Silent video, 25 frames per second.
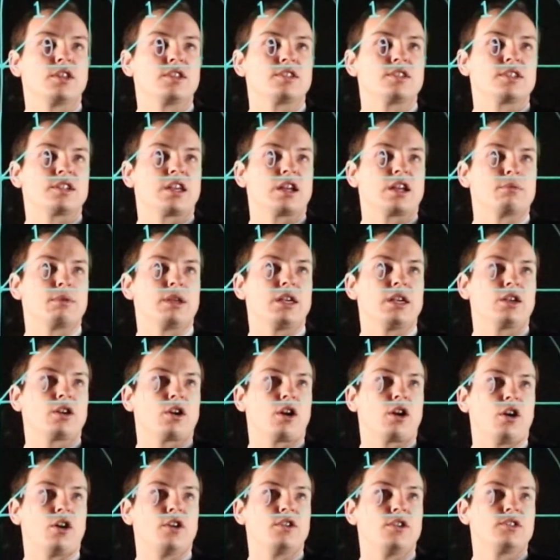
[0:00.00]
this is going to be
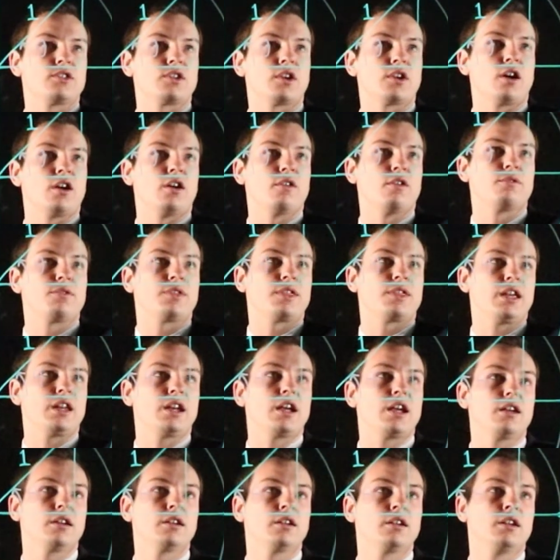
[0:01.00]
cos of
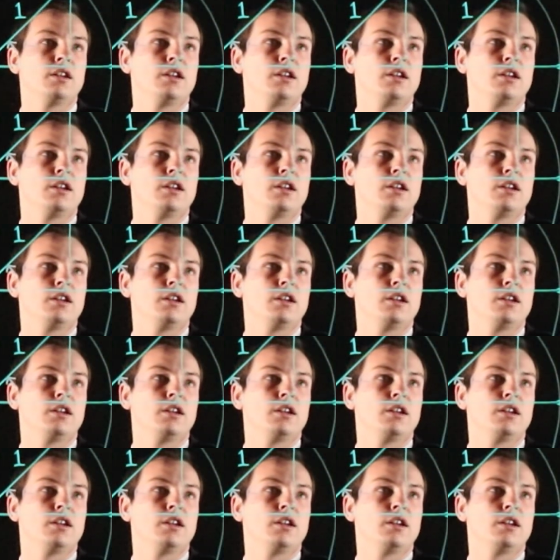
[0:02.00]
theta,